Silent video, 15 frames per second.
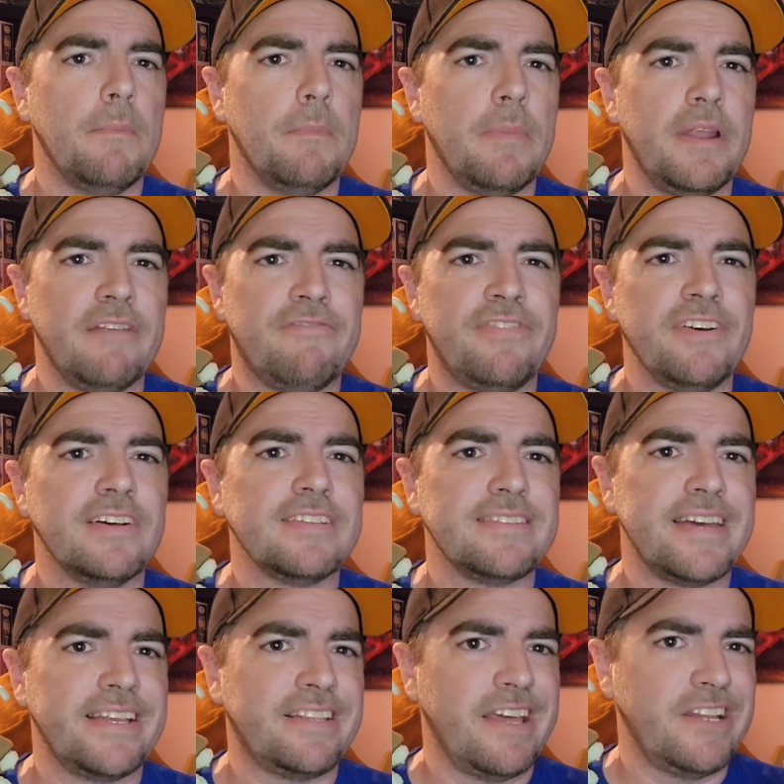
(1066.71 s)
But it feels
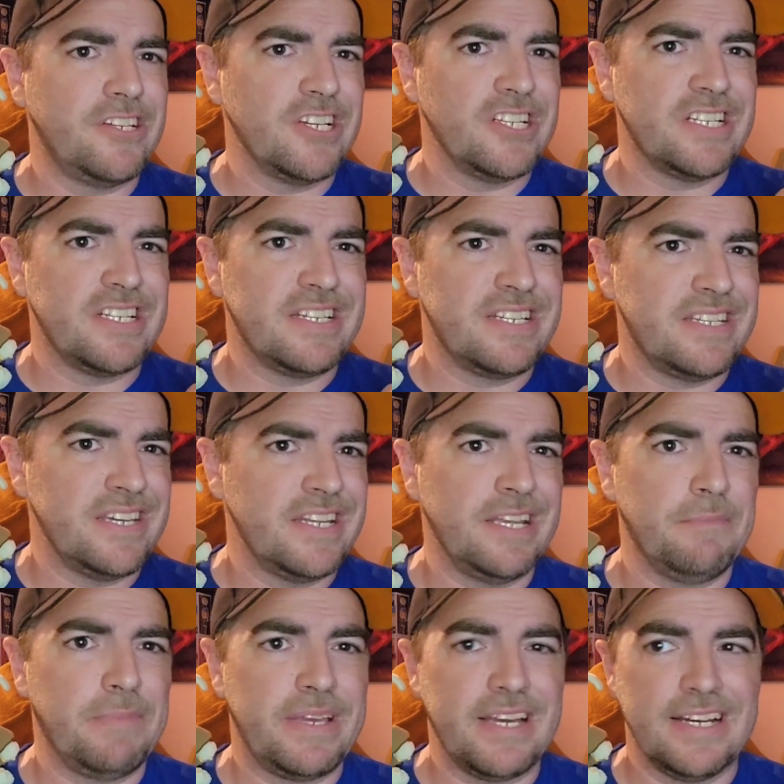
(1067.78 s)
like they just did
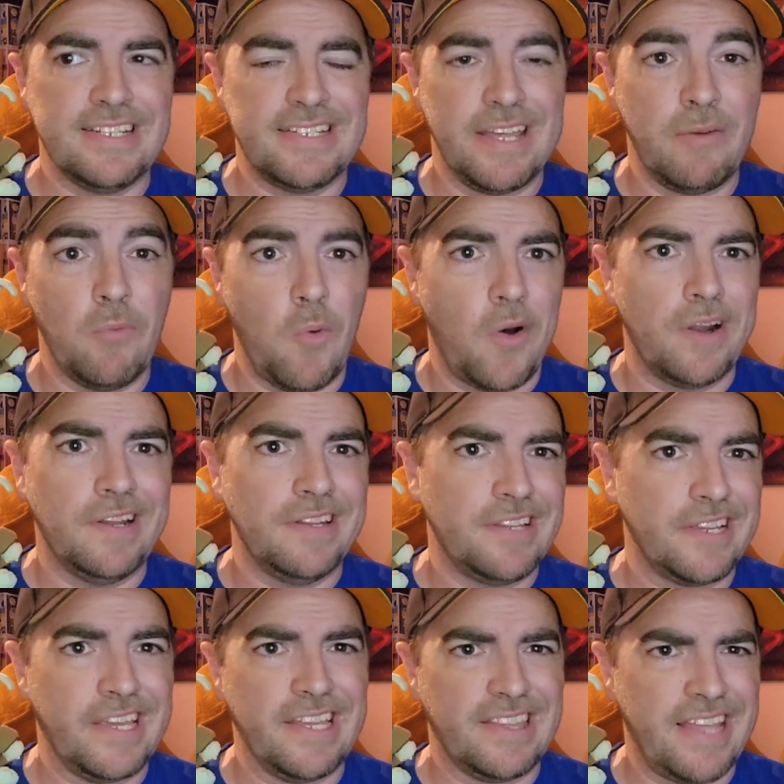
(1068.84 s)
it because they wanted to
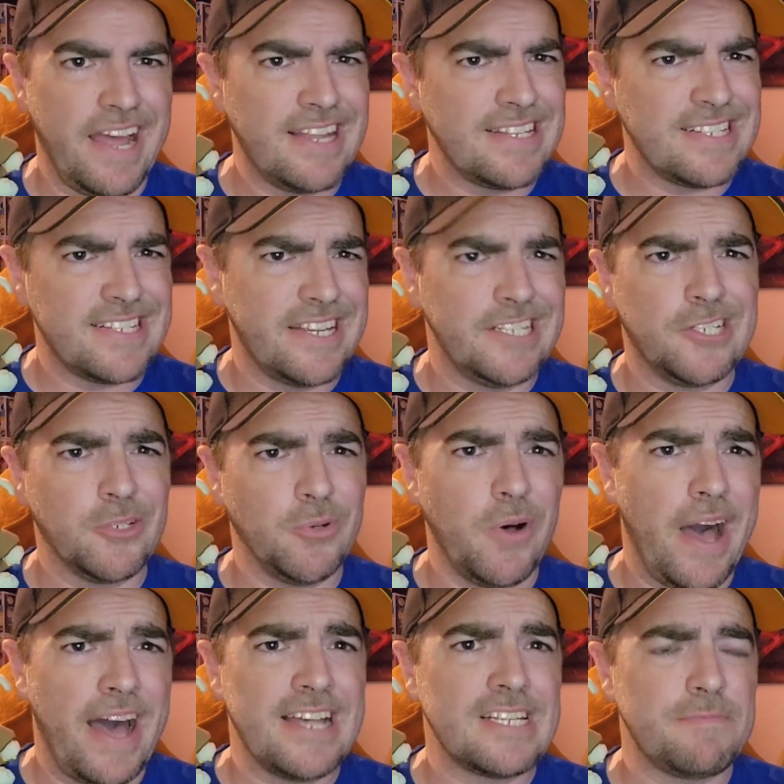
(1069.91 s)
get that sensual
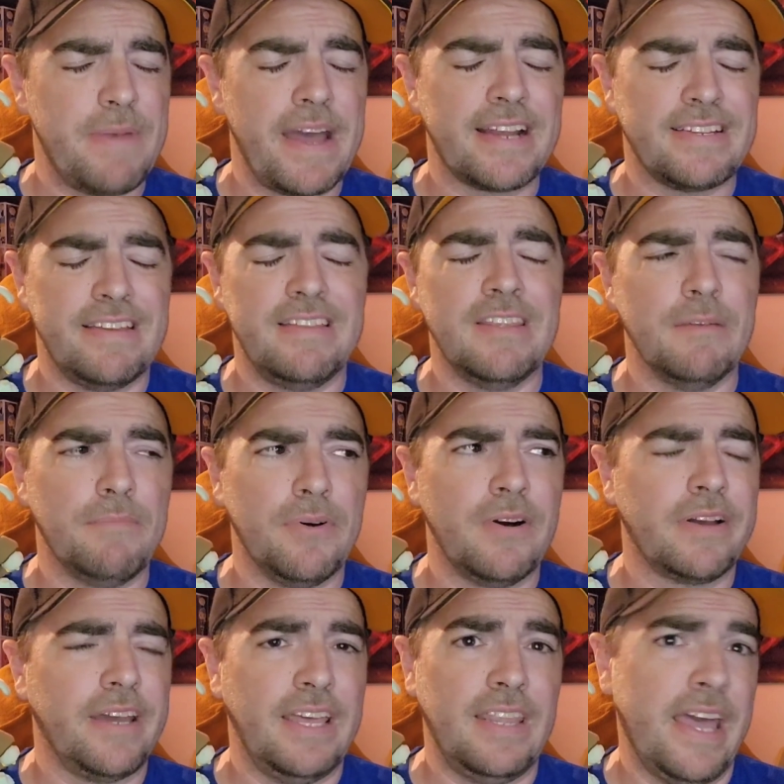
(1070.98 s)
aspect in the
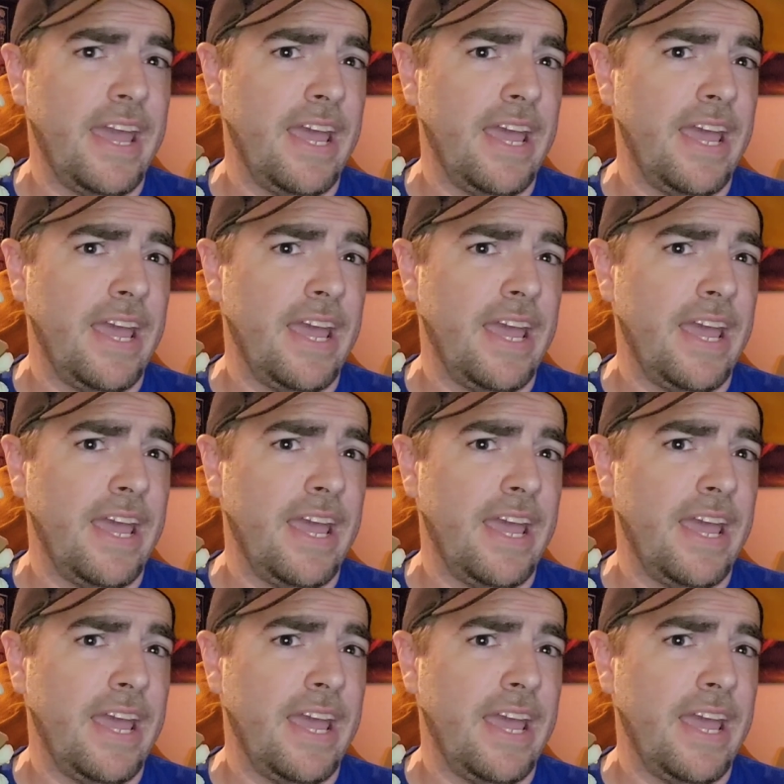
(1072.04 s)
book, and